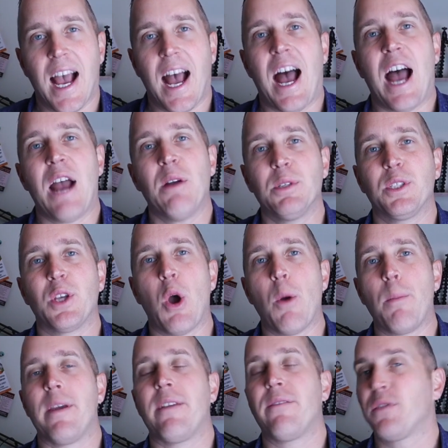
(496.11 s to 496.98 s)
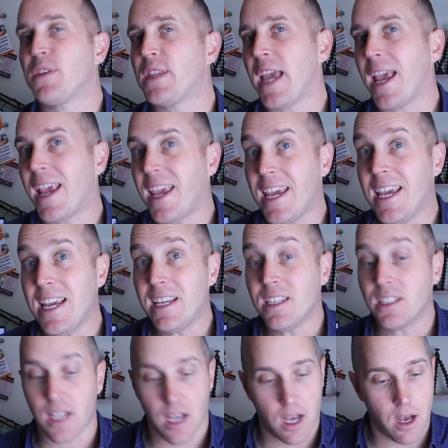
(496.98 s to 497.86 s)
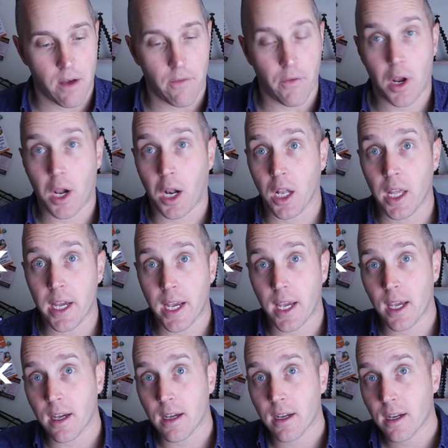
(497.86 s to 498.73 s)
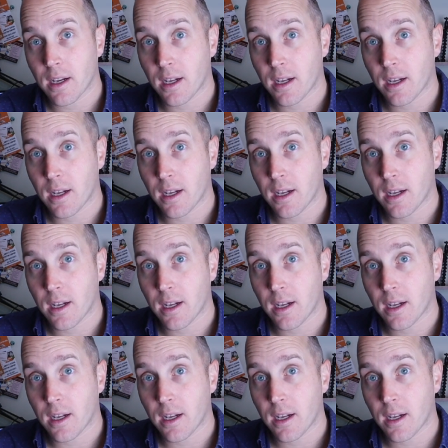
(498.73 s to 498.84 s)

I was hoping for the ease of click,